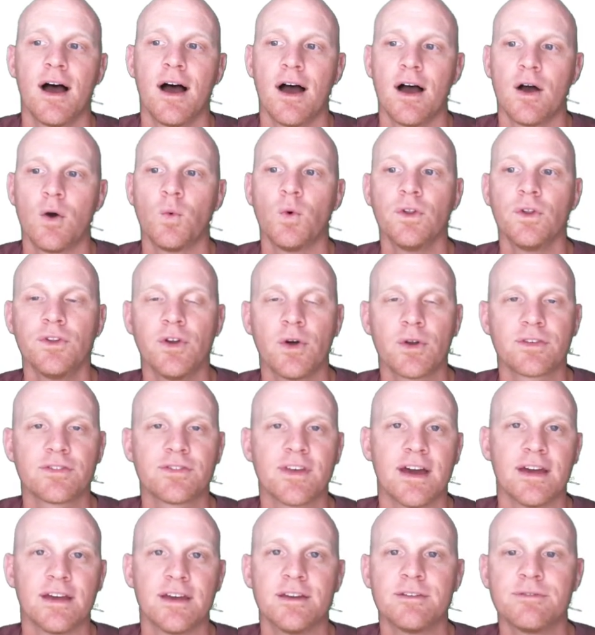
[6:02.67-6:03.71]
uh, we'll notice
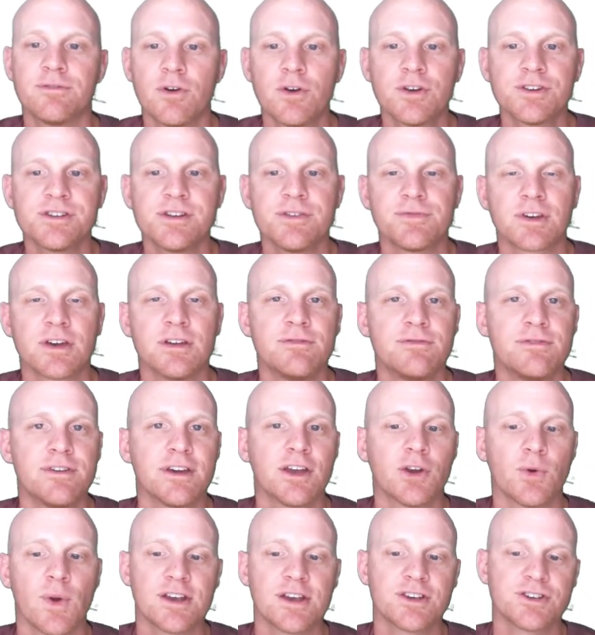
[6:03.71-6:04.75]
that inversion of
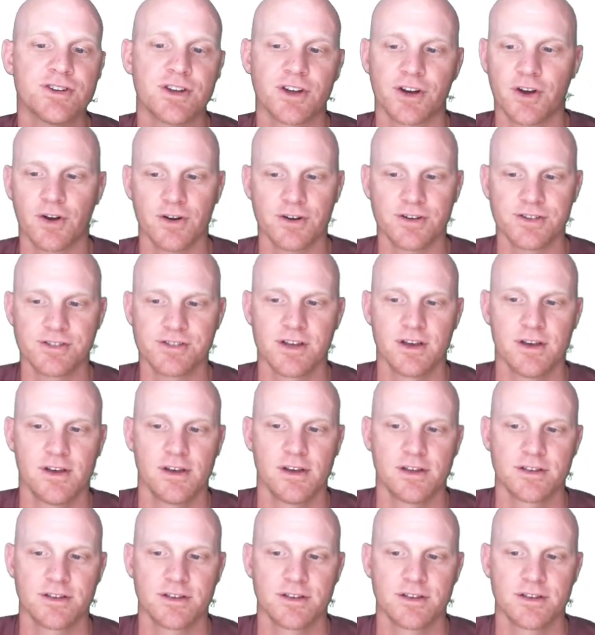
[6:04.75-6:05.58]
configuration occurs.